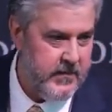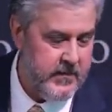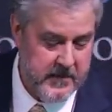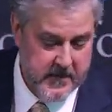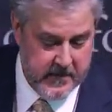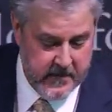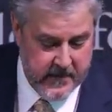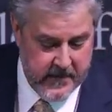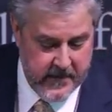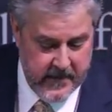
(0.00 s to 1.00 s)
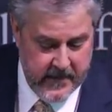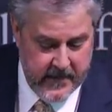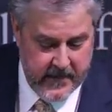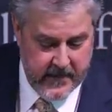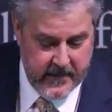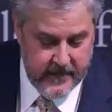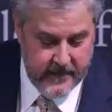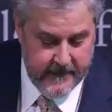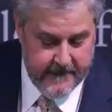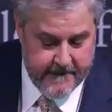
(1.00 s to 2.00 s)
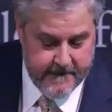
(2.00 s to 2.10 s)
(silence)